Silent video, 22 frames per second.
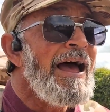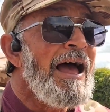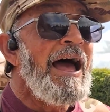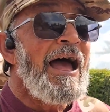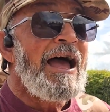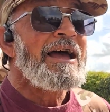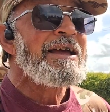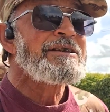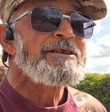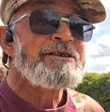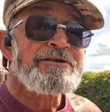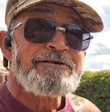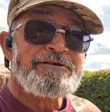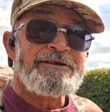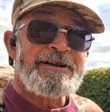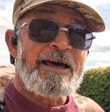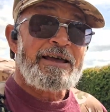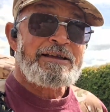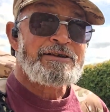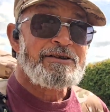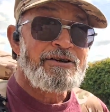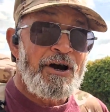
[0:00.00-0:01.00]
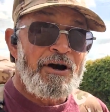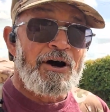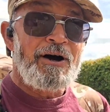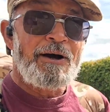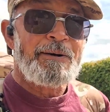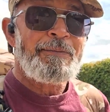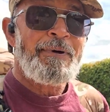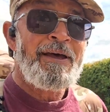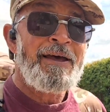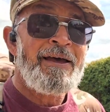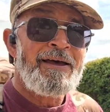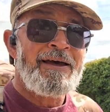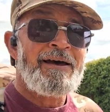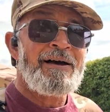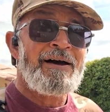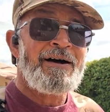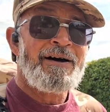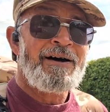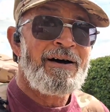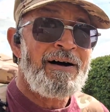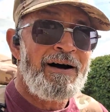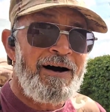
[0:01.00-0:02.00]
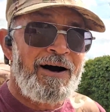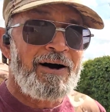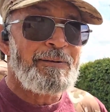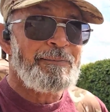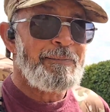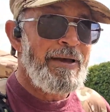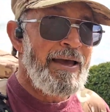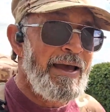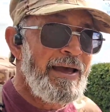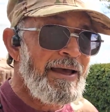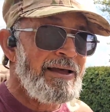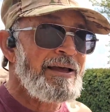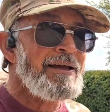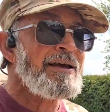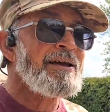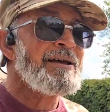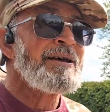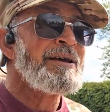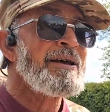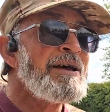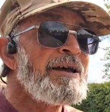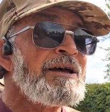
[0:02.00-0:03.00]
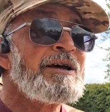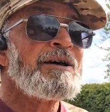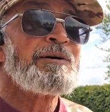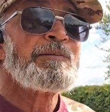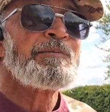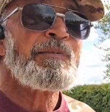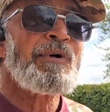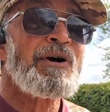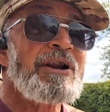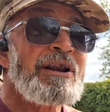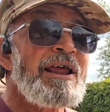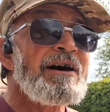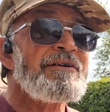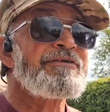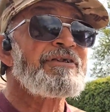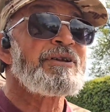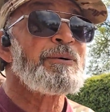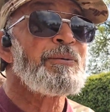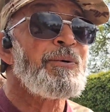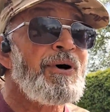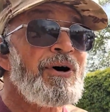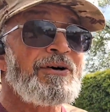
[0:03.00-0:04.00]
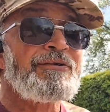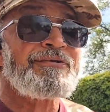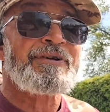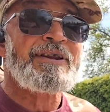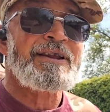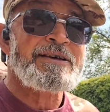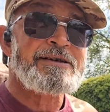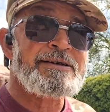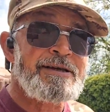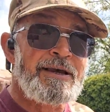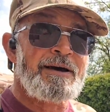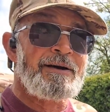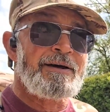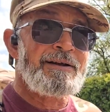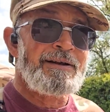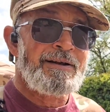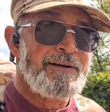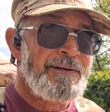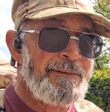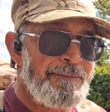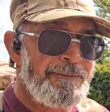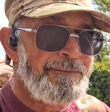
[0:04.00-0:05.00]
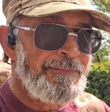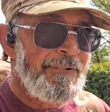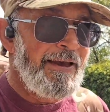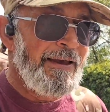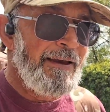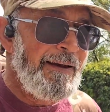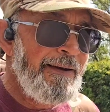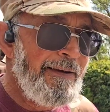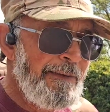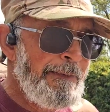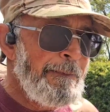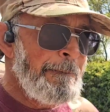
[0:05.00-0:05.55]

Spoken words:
and during that time I met my lovely wife Lisa. Yeah.